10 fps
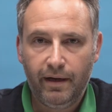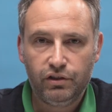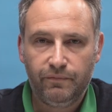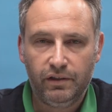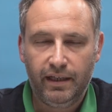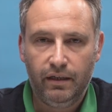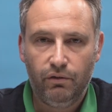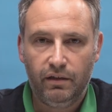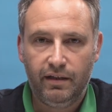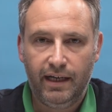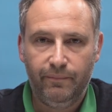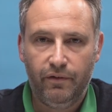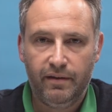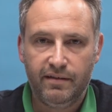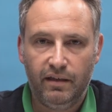much for taking your time
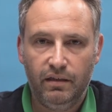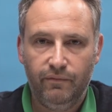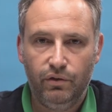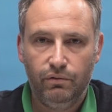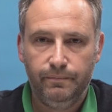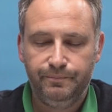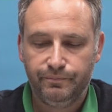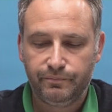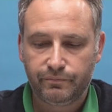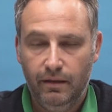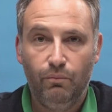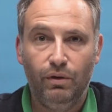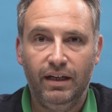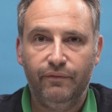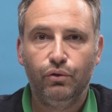for this interview. We
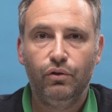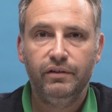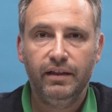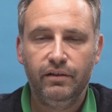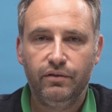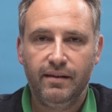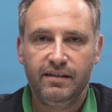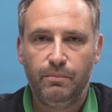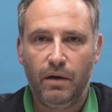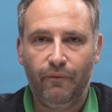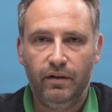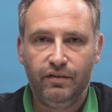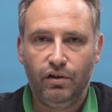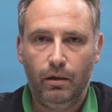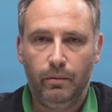love to continue this marvelous
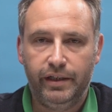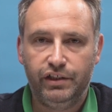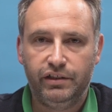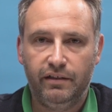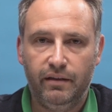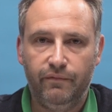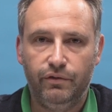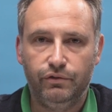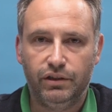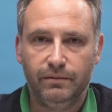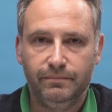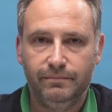collaboration in the future.